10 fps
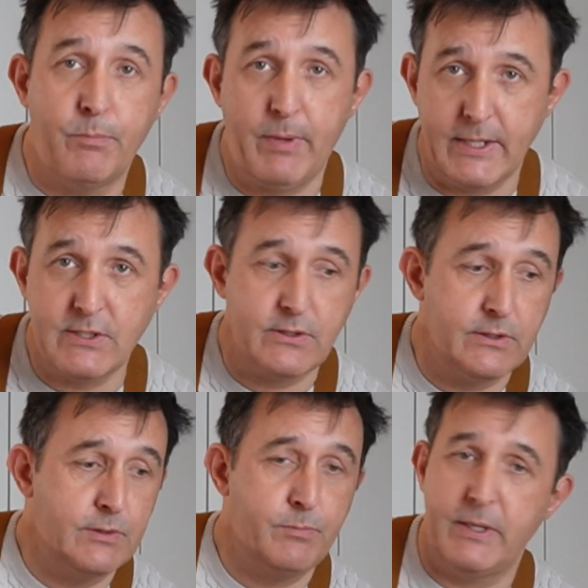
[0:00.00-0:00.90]

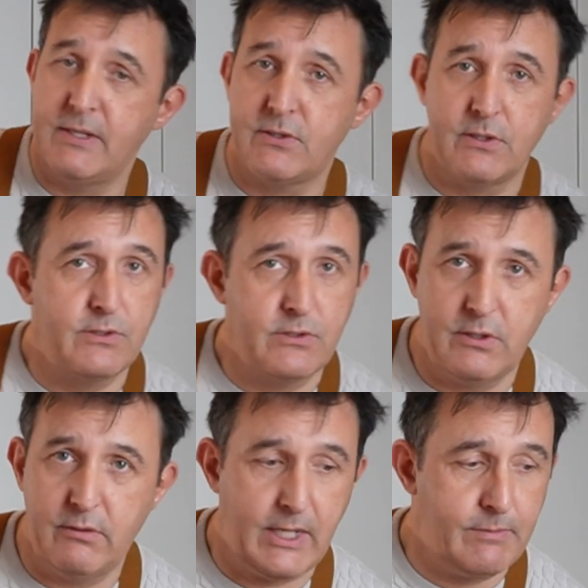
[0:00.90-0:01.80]
pastas, pizzas,
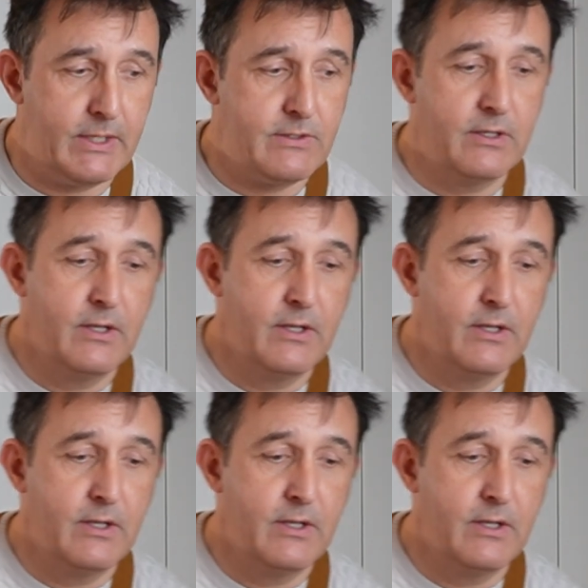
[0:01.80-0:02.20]
you name it.